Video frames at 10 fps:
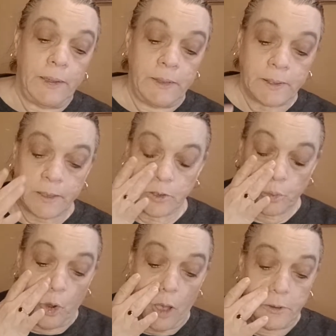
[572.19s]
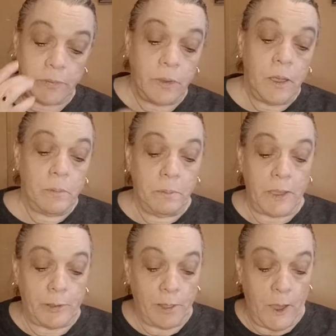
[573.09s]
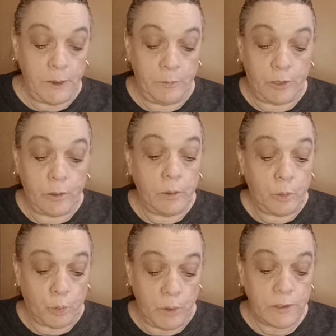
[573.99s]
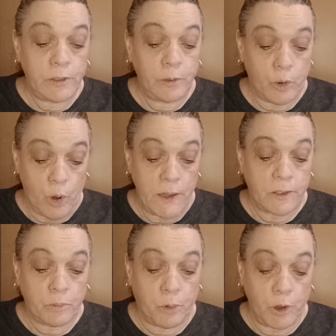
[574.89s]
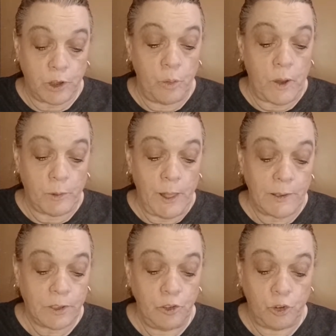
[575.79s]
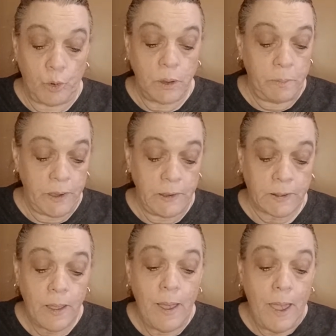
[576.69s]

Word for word: And it says, Robin, may the light of the risen Christ bring you everlasting joy and peace.